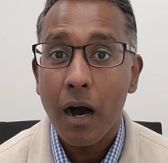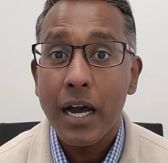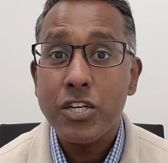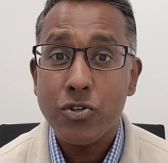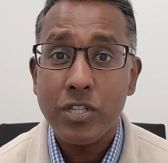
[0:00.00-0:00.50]

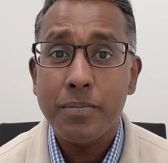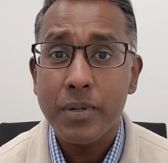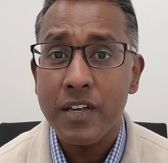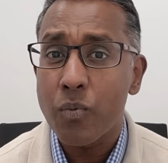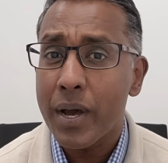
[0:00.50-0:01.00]
I truly
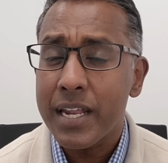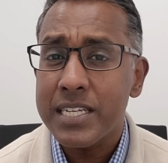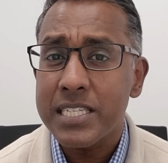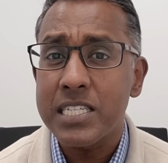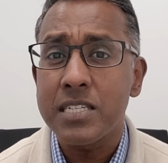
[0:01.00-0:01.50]
believe we're going
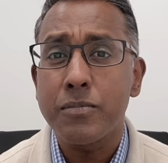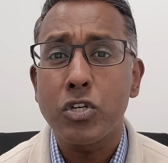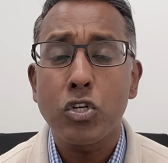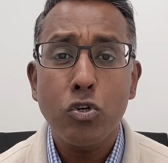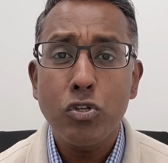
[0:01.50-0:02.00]
to see some
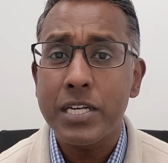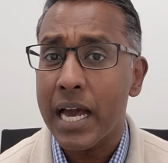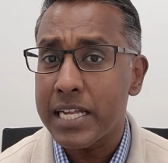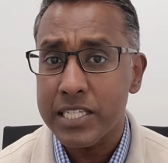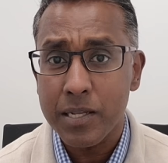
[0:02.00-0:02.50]
huge
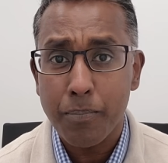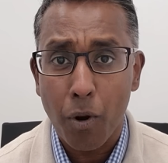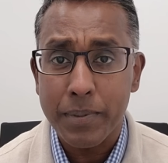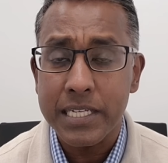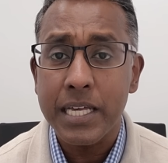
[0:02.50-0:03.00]
gains in the
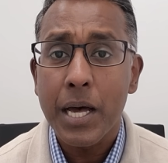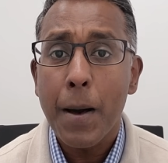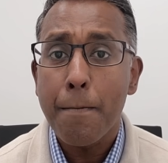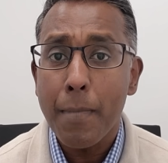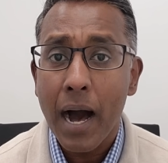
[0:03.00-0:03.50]
property
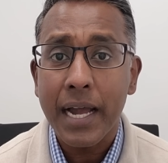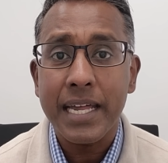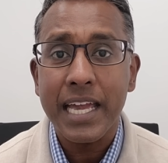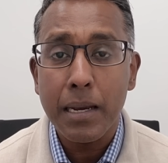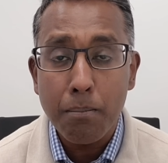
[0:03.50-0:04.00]

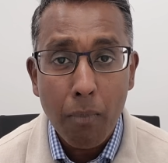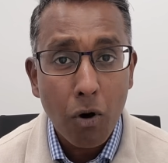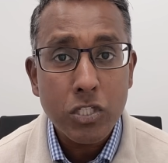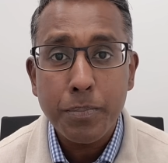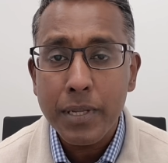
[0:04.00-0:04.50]
market in
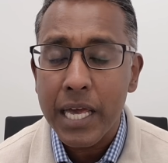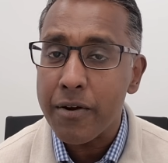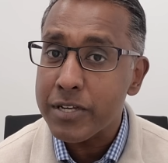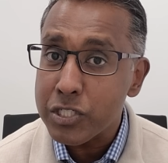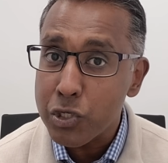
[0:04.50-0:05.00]
multiple
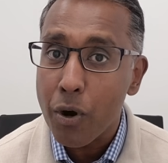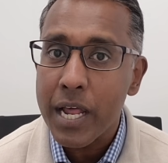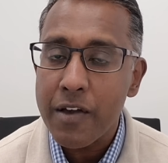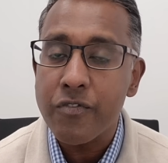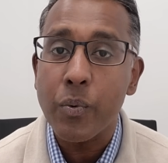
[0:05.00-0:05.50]
areas, not
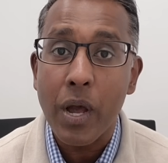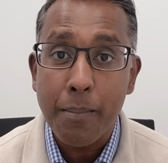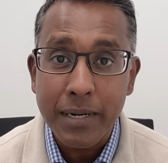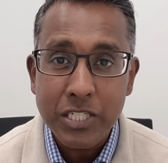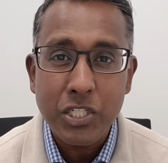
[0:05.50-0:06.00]
everywhere,
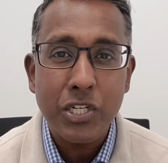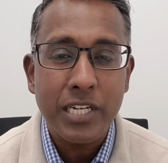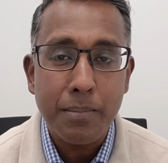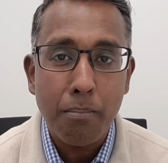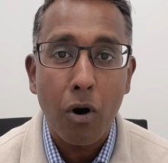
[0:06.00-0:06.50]
but
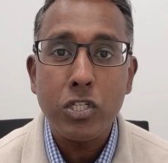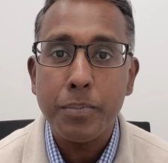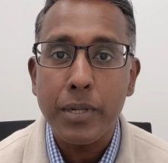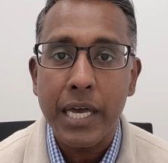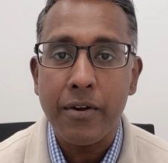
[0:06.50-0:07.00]
certainly
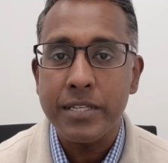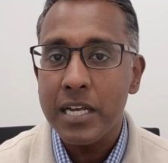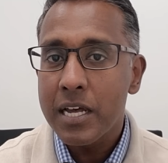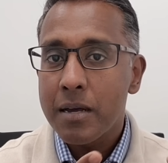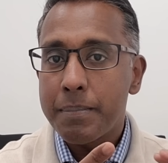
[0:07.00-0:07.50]
multiple areas,
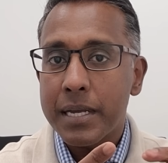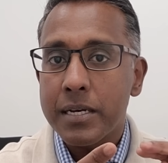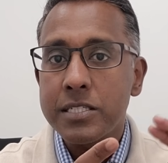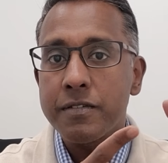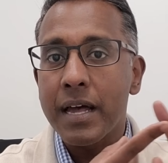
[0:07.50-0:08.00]

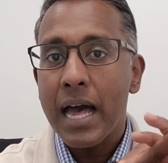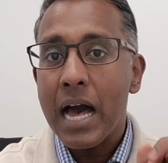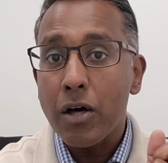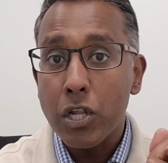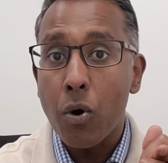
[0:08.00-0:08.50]
because of
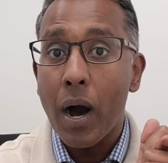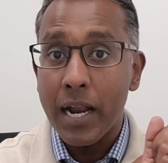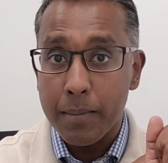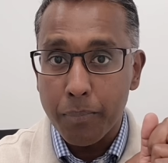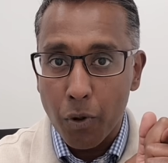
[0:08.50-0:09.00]
how low
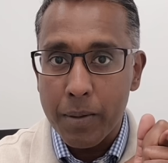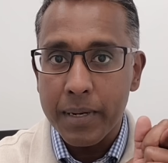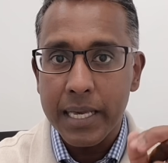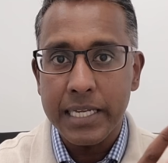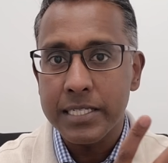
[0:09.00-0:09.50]

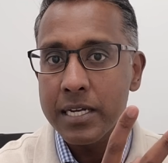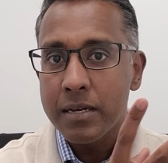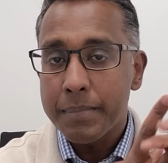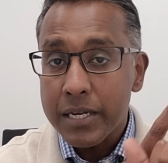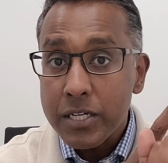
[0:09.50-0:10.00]
unemployment is,
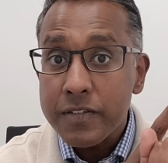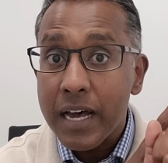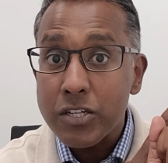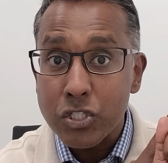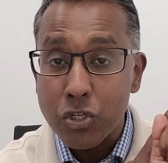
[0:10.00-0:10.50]
because of
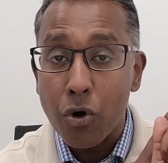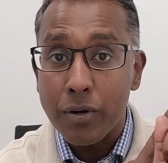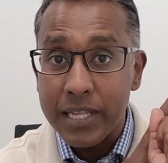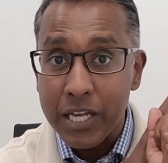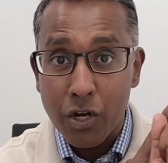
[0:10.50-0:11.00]
how
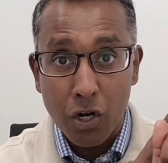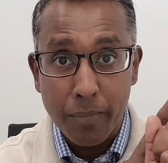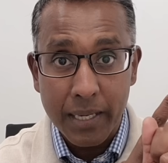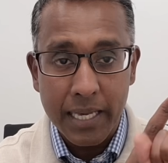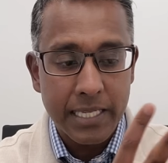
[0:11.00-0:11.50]
strong the
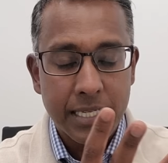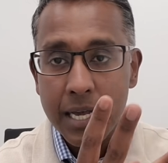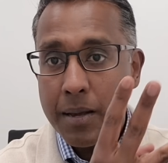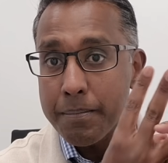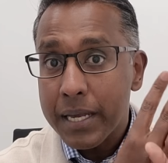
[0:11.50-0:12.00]
economy is,
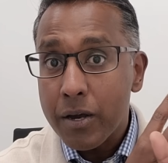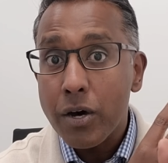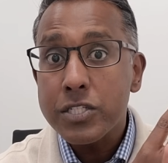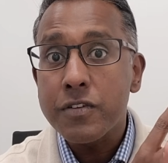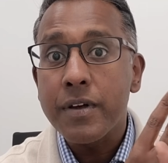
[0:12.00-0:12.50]

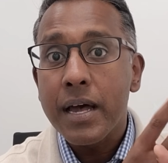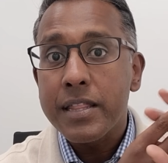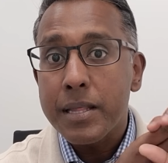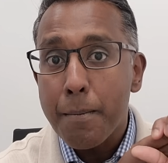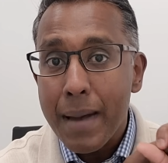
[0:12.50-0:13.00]
because of
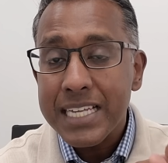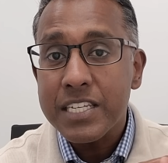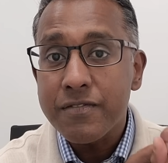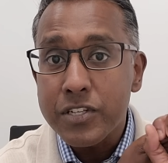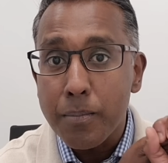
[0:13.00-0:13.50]
the
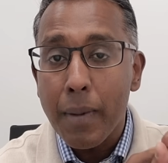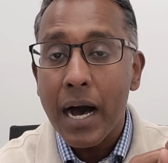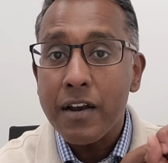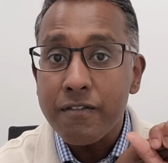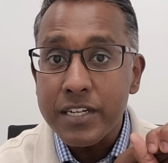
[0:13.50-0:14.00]
massive
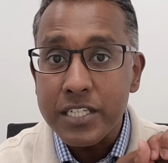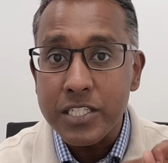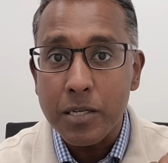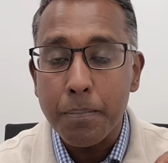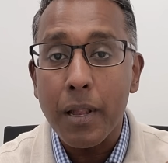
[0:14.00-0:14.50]
demand versus
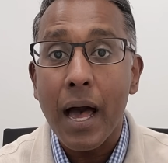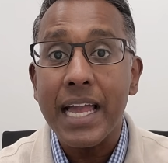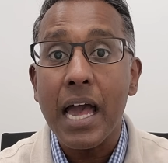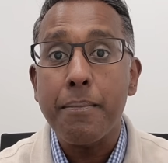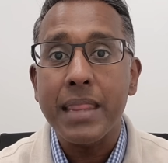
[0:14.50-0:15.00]
supply
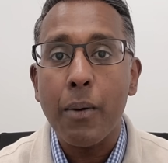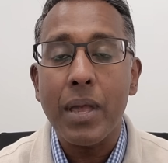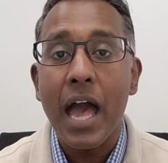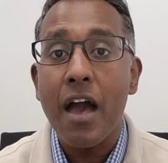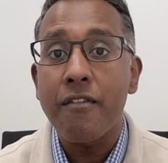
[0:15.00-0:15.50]
gap that
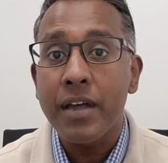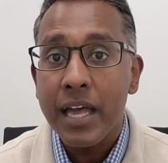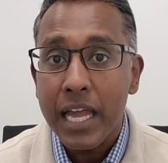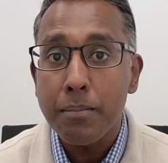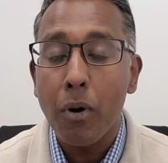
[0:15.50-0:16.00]
we have
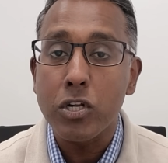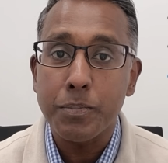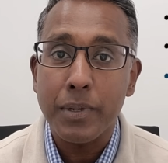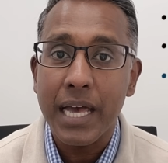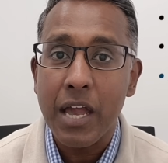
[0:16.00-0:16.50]
in
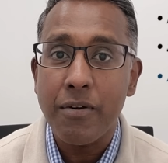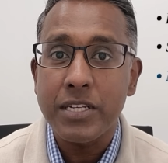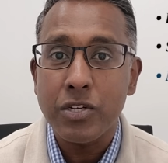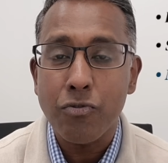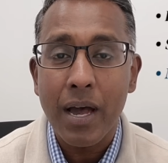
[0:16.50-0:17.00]
multiple
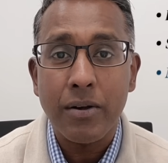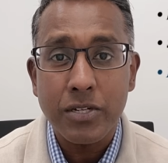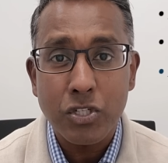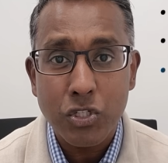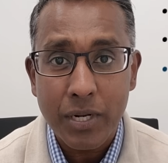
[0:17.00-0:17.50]
areas
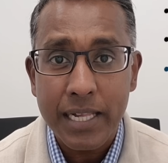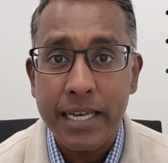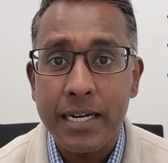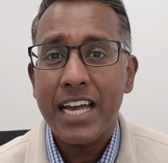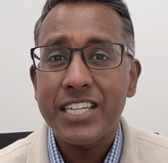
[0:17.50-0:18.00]
around
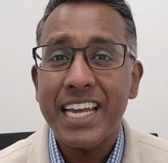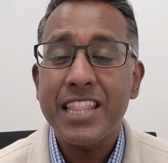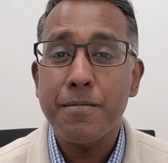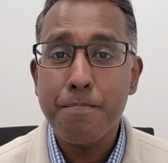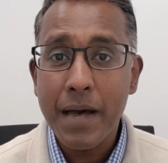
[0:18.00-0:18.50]
Australia. And to
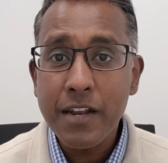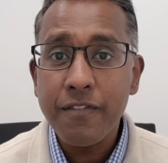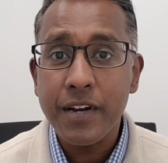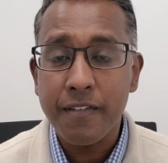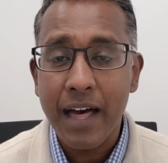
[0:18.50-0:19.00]
get the
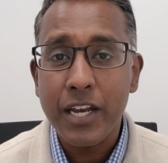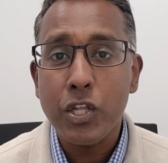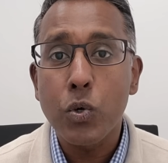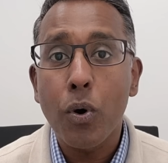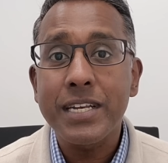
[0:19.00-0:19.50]
benefit of that,
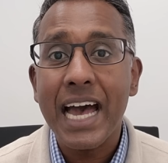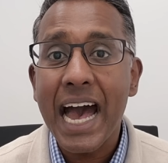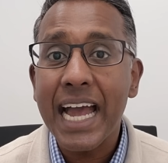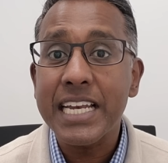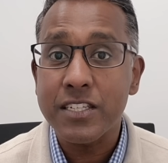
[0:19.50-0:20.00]
you want to
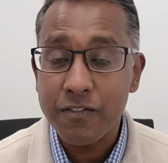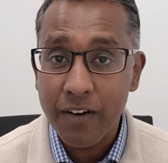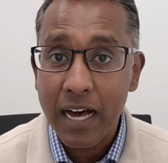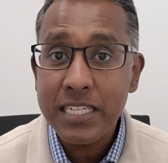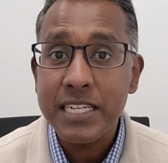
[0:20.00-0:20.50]
act as
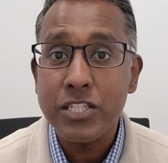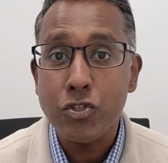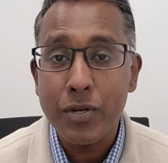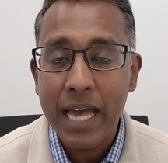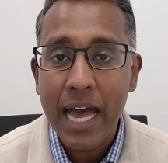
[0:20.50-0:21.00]
fast as
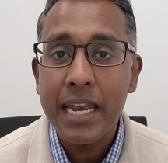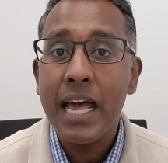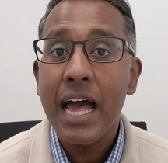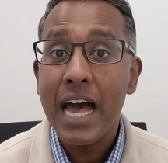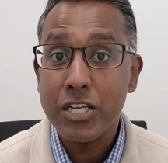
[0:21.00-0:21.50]
you can,
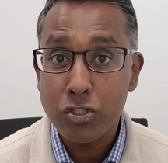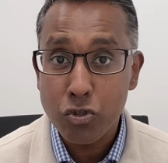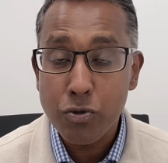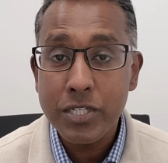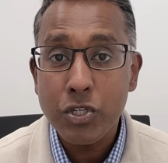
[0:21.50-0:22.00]
as
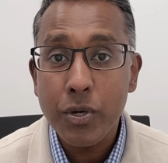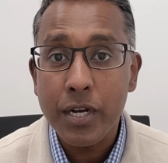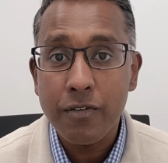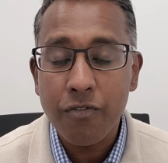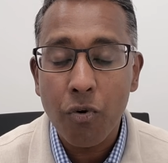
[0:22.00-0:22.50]
soon as you
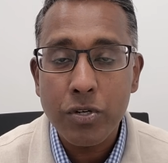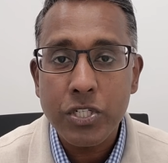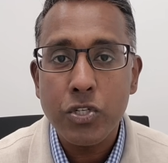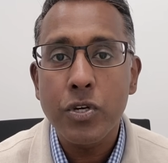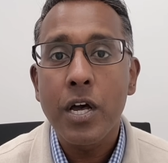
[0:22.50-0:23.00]
can afford
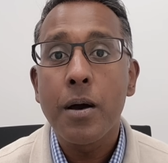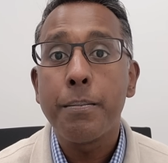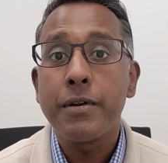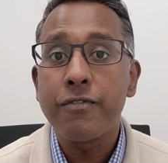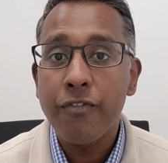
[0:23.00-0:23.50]
to,
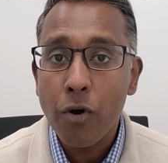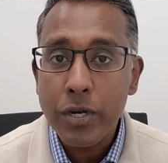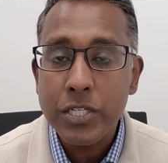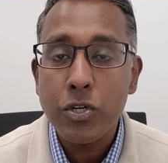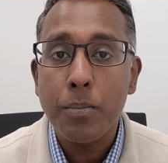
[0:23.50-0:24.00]
but
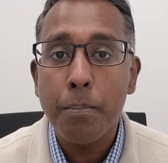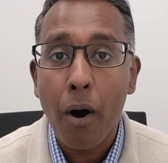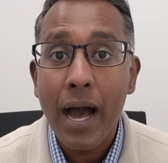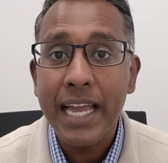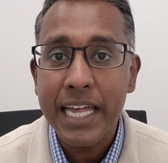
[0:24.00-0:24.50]
focus on
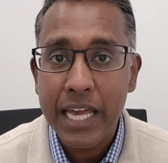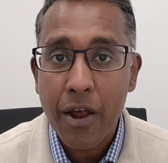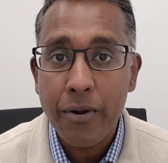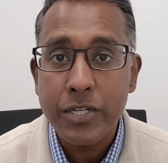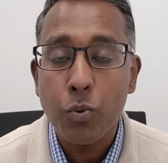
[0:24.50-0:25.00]
buying in
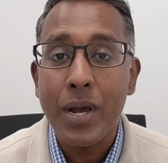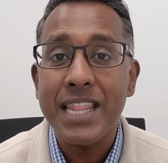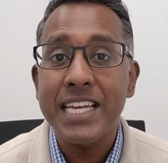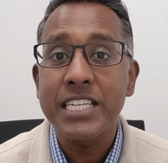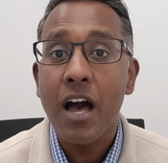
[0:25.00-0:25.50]
areas where
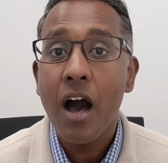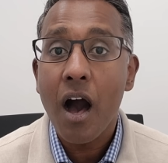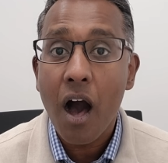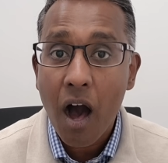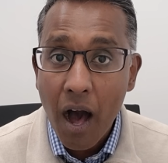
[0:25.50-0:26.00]
there's
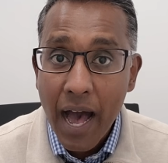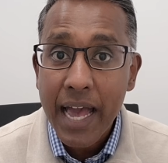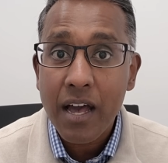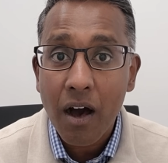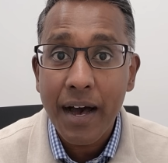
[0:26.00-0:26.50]

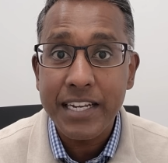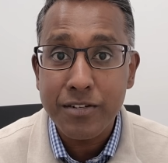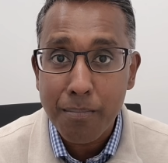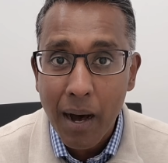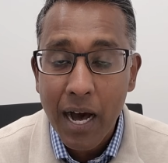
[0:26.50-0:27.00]
high
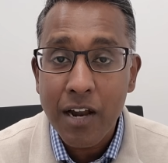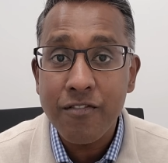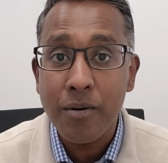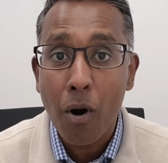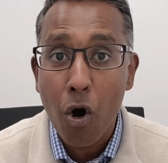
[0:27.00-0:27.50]
demand
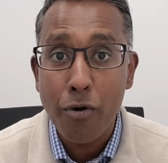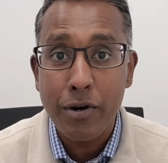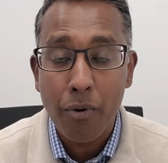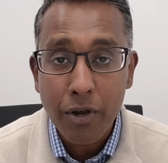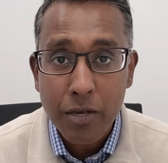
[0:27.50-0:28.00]
from
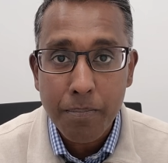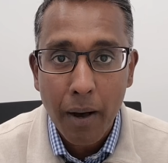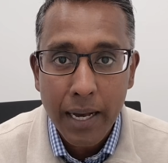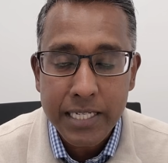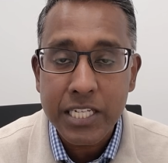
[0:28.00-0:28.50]

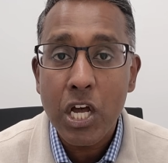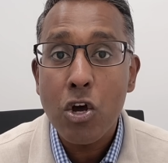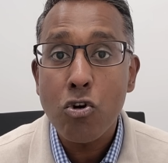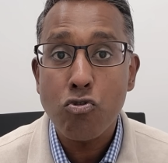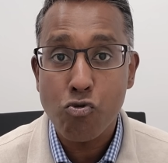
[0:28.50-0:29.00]
owner-occupiers
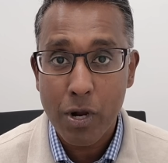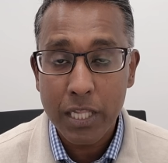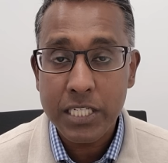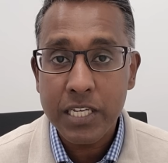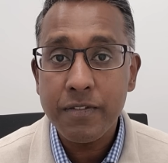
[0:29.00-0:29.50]

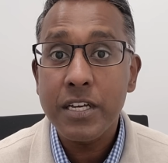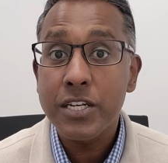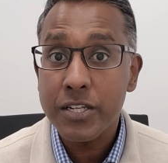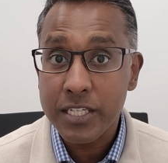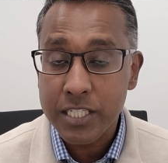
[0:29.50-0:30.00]
relative
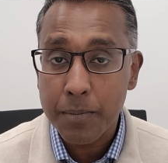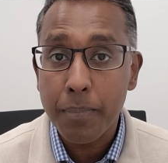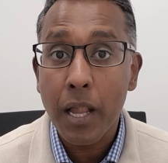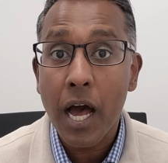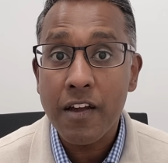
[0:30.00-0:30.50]
to the
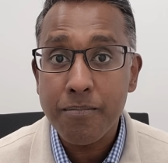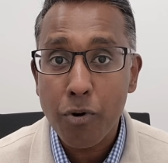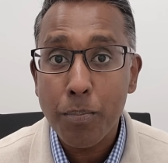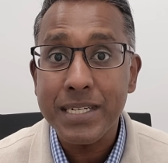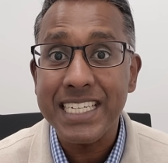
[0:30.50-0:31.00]
supply of
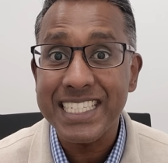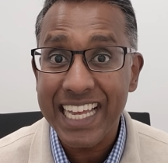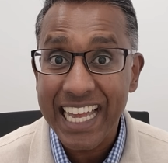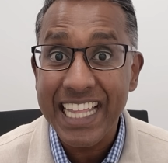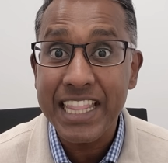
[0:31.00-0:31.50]
properties
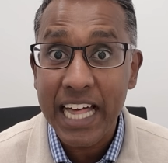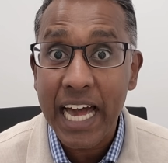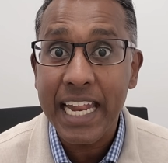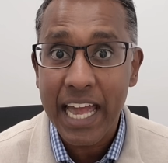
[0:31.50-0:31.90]
in that